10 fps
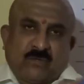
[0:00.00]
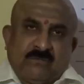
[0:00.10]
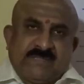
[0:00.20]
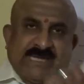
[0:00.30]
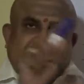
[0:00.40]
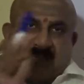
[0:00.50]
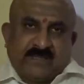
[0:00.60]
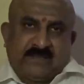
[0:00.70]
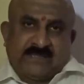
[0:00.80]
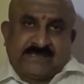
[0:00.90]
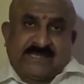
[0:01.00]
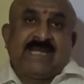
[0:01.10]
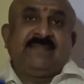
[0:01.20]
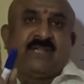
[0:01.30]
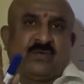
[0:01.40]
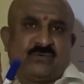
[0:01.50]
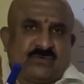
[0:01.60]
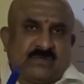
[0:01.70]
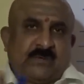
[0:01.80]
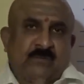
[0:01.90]
from Saturn, the 10th
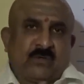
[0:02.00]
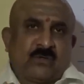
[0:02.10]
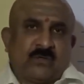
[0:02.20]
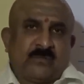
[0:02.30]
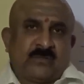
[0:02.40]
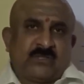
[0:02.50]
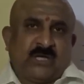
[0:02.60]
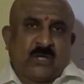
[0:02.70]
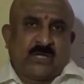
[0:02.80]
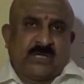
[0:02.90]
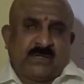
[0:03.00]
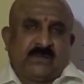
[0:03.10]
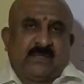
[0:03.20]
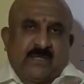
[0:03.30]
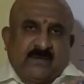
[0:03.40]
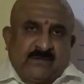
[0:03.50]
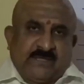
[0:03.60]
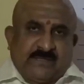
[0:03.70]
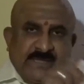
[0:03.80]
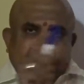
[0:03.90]
house, I'm not talking about the Lord,
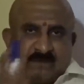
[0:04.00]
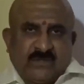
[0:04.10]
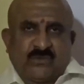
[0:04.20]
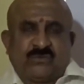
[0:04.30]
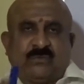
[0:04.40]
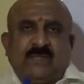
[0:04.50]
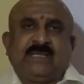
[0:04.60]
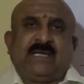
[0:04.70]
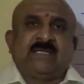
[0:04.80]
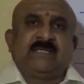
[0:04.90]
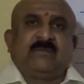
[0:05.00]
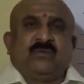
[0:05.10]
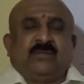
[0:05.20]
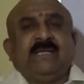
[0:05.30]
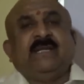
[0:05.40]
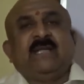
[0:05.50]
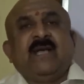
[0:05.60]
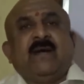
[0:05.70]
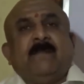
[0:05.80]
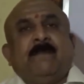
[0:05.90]
the 10th house will tell us about the
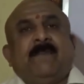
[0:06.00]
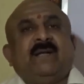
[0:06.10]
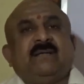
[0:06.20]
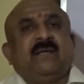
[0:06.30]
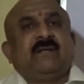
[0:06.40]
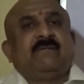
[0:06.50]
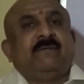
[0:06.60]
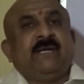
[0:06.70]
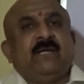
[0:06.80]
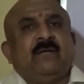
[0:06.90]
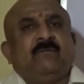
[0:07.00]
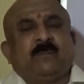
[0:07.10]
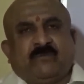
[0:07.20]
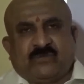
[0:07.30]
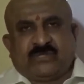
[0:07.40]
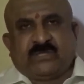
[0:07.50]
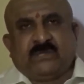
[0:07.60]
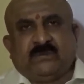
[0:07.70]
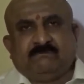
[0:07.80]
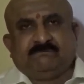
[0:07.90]
particular field of
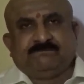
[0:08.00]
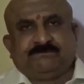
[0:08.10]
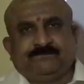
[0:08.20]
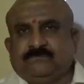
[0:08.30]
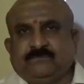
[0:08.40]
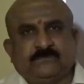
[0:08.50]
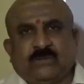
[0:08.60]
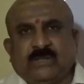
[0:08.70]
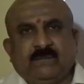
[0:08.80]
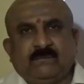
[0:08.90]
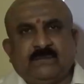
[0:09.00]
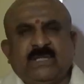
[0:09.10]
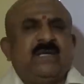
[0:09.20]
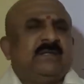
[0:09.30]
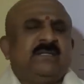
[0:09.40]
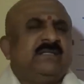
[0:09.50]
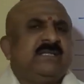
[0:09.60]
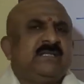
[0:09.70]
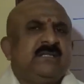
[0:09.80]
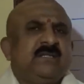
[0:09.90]
profession. Okay,
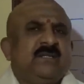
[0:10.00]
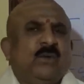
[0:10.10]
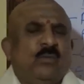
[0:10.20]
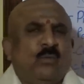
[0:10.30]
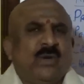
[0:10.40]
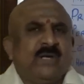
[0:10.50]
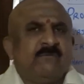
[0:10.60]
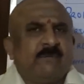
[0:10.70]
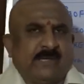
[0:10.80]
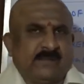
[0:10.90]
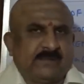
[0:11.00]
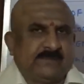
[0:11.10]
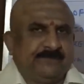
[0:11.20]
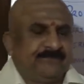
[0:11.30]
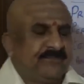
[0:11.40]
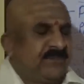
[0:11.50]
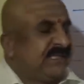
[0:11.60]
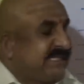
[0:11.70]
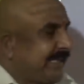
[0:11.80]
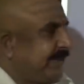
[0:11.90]
this is one fact.
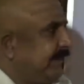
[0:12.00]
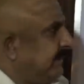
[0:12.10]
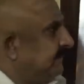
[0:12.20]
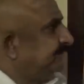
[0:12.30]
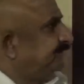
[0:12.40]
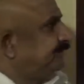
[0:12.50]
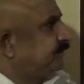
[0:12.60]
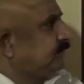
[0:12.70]
Second,